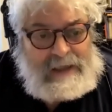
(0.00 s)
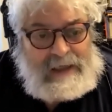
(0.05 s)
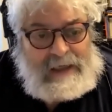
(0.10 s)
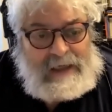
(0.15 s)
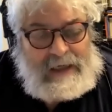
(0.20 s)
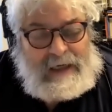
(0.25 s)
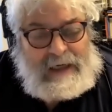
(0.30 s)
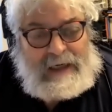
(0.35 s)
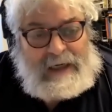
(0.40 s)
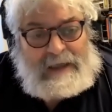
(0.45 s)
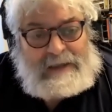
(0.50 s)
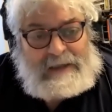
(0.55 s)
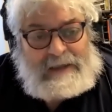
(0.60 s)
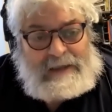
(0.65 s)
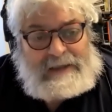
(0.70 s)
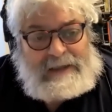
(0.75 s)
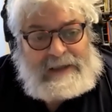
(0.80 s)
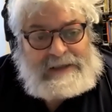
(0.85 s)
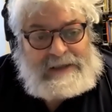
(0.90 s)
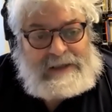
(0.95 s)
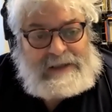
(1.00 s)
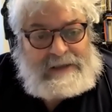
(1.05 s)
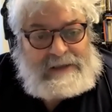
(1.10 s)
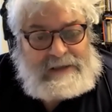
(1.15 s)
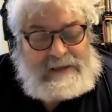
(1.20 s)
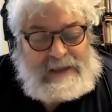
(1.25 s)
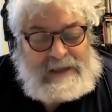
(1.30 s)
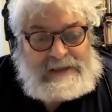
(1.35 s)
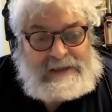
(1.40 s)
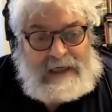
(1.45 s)
doesn't
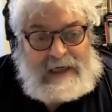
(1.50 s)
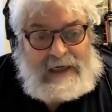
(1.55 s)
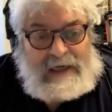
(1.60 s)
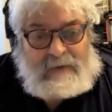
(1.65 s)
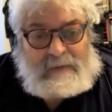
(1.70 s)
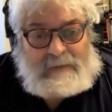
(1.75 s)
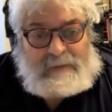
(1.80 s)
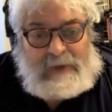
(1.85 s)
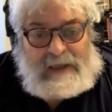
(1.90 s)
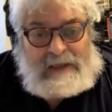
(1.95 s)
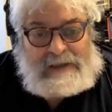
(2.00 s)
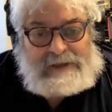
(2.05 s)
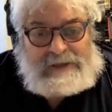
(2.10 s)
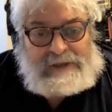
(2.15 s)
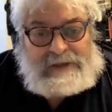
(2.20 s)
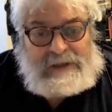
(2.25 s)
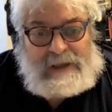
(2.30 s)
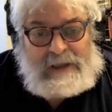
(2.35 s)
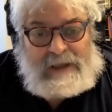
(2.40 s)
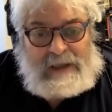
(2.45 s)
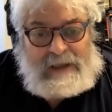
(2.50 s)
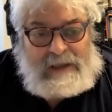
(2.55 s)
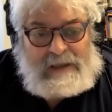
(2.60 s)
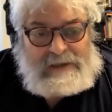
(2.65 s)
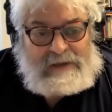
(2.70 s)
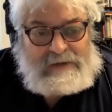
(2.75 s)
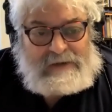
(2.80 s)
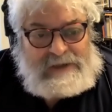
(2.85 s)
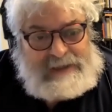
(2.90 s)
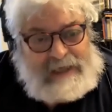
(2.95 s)
help much.
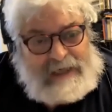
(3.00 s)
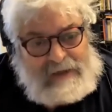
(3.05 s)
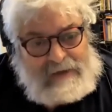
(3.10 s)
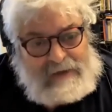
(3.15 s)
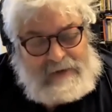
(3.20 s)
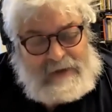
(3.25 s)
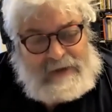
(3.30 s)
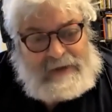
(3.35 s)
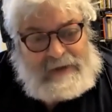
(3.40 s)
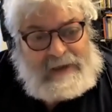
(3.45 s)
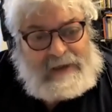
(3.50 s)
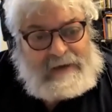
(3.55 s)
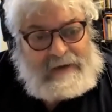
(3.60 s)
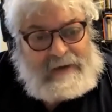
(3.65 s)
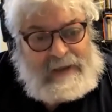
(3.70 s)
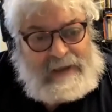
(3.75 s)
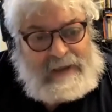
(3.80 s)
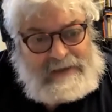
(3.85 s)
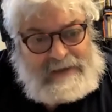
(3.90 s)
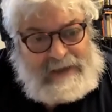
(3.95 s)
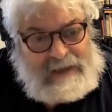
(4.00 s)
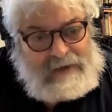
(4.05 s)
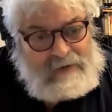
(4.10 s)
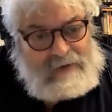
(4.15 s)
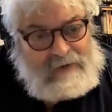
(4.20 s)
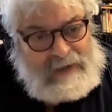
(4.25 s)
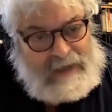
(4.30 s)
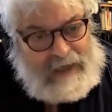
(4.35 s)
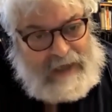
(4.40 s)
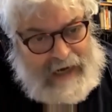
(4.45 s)
So stakeholder theory,
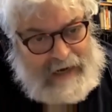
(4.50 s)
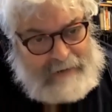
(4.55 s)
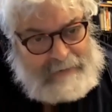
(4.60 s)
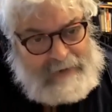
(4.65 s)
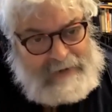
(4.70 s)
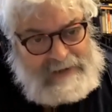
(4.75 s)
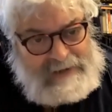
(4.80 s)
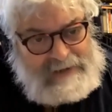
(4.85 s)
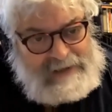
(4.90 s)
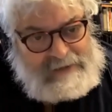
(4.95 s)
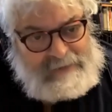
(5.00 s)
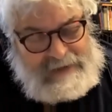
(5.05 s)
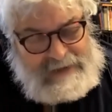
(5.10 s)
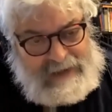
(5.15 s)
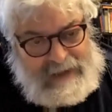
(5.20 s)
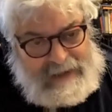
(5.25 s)
stakeholder capitalism, as I